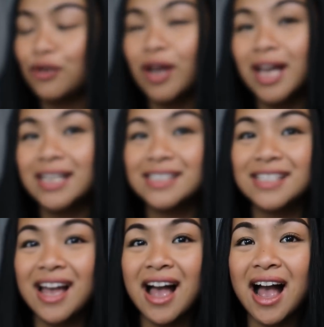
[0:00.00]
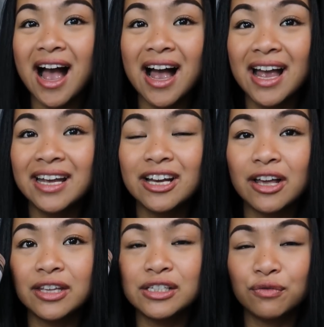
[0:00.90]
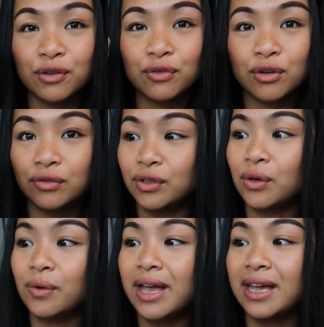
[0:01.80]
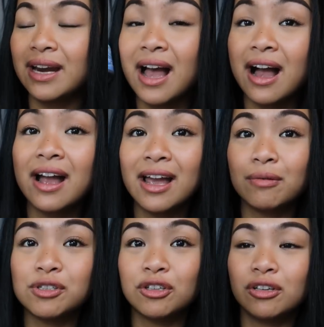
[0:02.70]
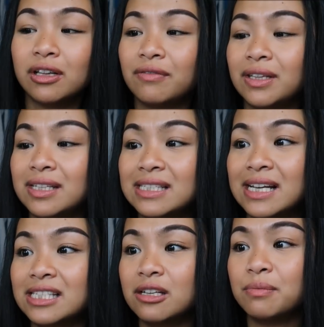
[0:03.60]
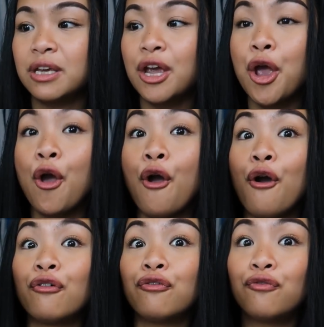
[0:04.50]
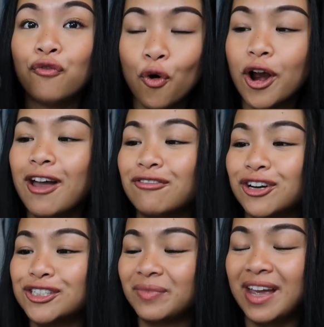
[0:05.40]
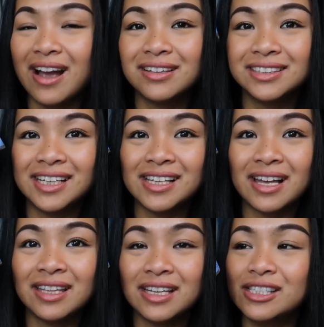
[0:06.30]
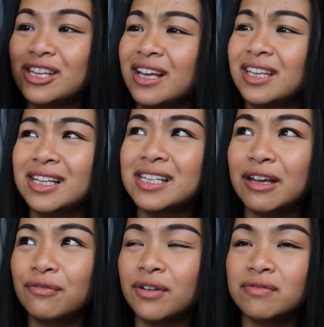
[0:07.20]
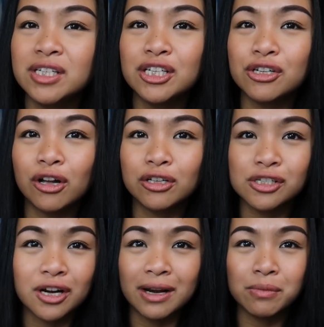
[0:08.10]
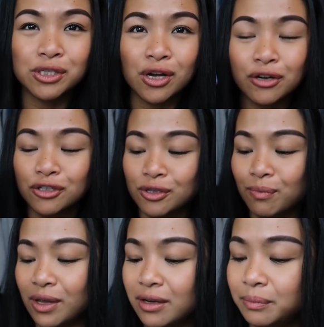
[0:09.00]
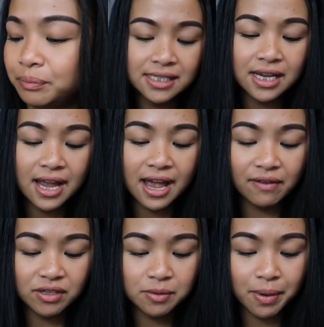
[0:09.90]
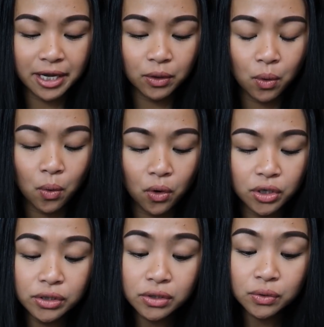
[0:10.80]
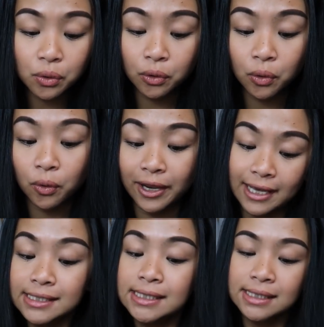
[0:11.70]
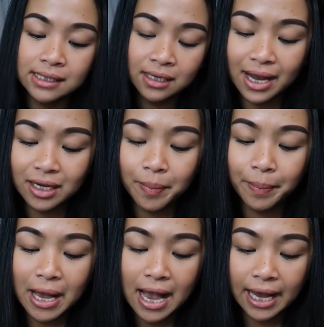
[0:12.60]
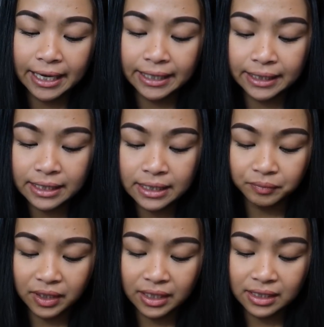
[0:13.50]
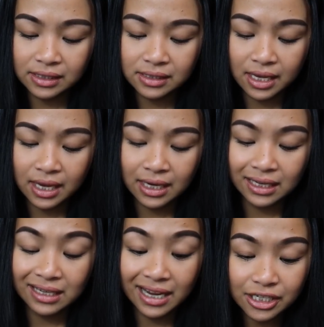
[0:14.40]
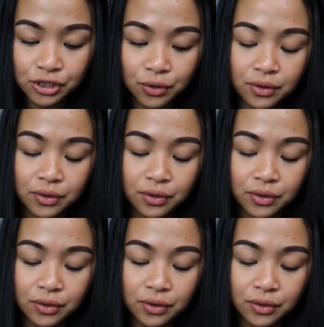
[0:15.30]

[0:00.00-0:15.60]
you guys, I got this free for review and I absolutely love it. This lasted me forever. Yeah, I think it's I think it's like $15 on Amazon or something. Next thing I have is by Kors or Korres Black Pine. It is a night